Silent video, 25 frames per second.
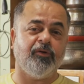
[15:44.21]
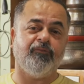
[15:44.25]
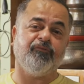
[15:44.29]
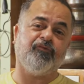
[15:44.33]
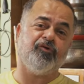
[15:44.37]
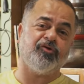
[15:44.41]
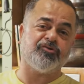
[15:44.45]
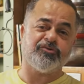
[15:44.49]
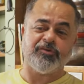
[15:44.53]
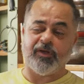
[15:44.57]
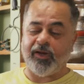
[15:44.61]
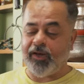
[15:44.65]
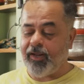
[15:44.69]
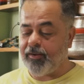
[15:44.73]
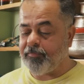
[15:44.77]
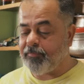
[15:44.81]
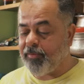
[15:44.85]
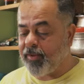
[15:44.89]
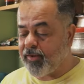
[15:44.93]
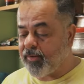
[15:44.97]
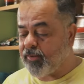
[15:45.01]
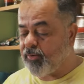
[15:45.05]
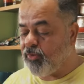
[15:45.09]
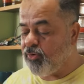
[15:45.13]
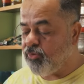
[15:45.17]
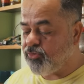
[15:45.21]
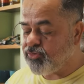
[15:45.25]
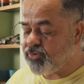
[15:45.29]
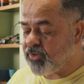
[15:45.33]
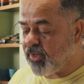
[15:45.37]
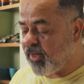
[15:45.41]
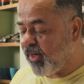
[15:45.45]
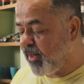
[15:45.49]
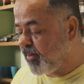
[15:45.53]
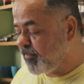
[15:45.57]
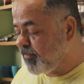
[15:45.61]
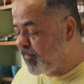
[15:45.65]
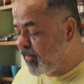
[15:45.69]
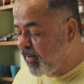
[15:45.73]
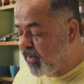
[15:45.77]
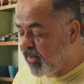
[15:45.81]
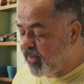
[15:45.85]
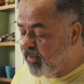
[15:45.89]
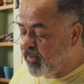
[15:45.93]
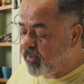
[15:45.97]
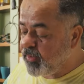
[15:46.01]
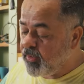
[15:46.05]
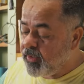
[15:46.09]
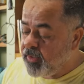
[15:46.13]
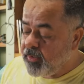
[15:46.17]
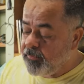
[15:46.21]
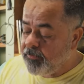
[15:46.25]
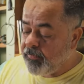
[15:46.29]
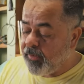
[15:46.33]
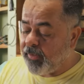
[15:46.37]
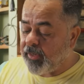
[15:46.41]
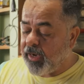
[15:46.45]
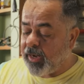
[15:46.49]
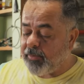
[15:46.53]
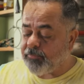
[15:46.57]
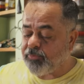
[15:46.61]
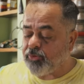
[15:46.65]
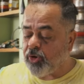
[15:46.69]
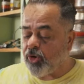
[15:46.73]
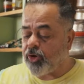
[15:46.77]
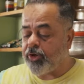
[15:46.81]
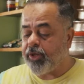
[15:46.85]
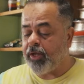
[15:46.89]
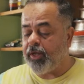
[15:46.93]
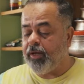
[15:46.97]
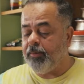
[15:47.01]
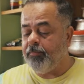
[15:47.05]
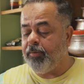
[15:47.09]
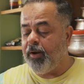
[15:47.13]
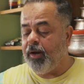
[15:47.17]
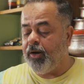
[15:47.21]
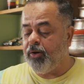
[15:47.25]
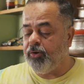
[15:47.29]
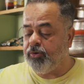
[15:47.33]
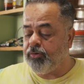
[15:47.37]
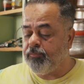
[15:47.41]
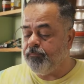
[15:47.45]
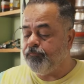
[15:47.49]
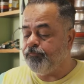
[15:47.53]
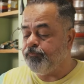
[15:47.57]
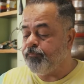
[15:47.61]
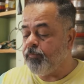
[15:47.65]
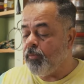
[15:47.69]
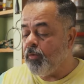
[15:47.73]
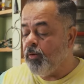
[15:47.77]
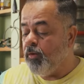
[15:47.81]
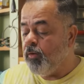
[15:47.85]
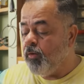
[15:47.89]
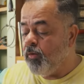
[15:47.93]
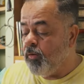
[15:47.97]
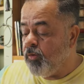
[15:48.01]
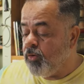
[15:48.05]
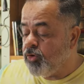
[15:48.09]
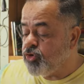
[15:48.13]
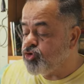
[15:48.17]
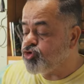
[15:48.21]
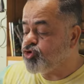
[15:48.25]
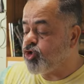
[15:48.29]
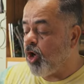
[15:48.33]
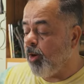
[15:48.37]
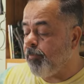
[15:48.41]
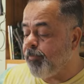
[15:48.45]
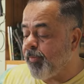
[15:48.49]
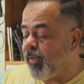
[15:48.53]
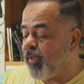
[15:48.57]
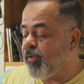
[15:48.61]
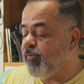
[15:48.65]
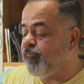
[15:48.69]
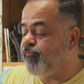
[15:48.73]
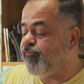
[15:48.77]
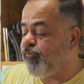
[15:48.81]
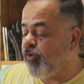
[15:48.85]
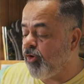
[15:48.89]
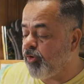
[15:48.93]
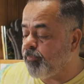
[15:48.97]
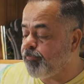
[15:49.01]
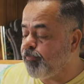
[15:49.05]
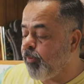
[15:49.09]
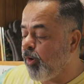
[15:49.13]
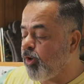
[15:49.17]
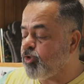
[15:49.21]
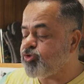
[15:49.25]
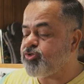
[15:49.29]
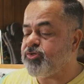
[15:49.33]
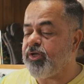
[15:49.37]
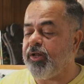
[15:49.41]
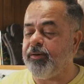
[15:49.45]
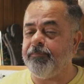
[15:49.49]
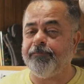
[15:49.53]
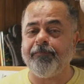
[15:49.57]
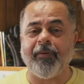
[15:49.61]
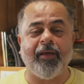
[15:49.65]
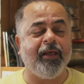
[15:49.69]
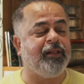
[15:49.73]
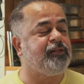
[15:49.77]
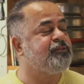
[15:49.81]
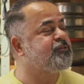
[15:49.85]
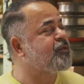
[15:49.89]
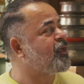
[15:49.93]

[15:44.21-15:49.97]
Of course, I like my clothes. But I'm talking about shopping for pots and pans.